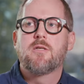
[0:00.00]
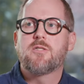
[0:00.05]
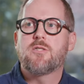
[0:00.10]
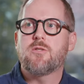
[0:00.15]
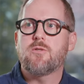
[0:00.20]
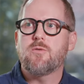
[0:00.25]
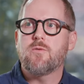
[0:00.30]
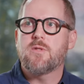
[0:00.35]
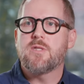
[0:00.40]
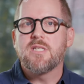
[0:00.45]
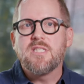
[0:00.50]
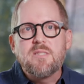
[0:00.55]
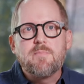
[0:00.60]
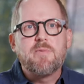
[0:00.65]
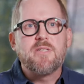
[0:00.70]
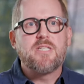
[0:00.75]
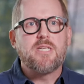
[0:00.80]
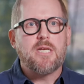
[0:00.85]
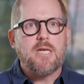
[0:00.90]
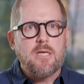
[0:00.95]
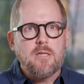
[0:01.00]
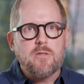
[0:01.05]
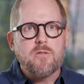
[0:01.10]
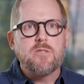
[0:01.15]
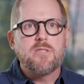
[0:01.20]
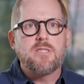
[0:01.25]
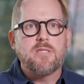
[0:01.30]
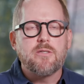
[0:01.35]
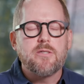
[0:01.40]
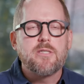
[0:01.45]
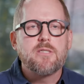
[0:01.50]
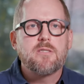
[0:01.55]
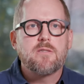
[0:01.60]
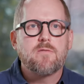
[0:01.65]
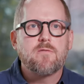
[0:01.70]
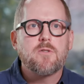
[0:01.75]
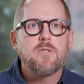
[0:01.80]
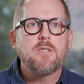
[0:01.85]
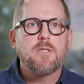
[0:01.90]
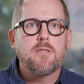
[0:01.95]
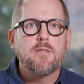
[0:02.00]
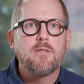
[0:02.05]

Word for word: to this particular series of work.